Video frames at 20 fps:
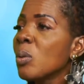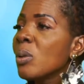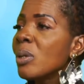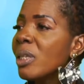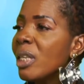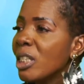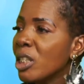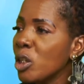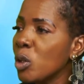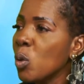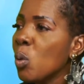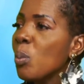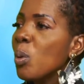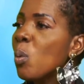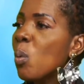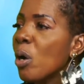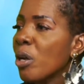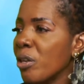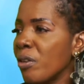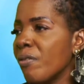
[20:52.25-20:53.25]
Let's show me
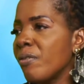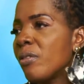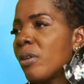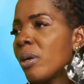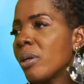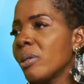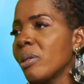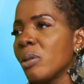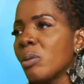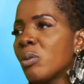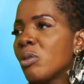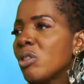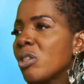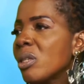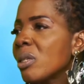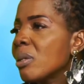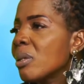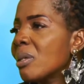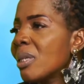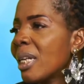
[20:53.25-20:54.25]
what you've done. Don't
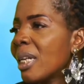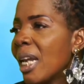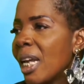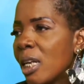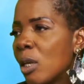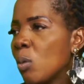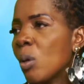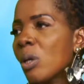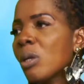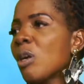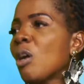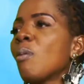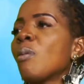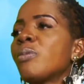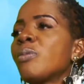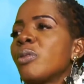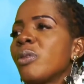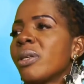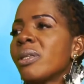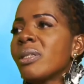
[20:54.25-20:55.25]
just let anyone come up
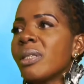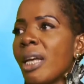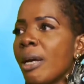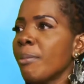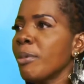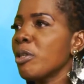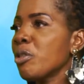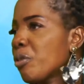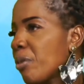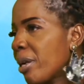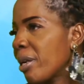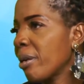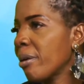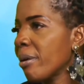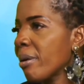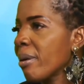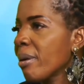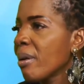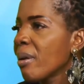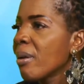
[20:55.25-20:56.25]
to you and say, I'm a trainer
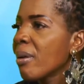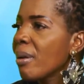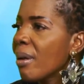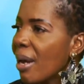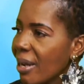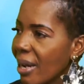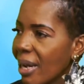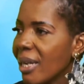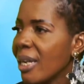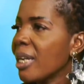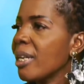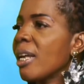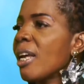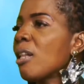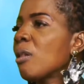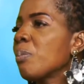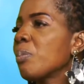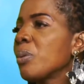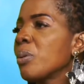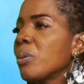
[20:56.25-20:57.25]
and I can
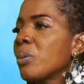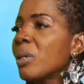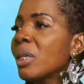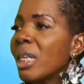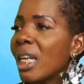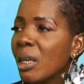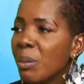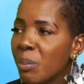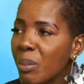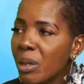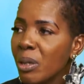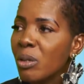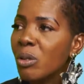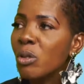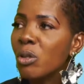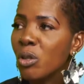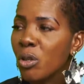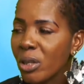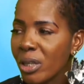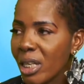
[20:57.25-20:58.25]
help you. It can be to
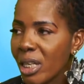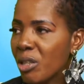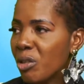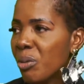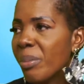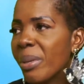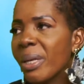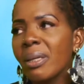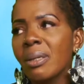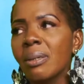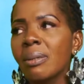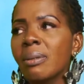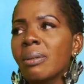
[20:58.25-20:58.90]
your detriment.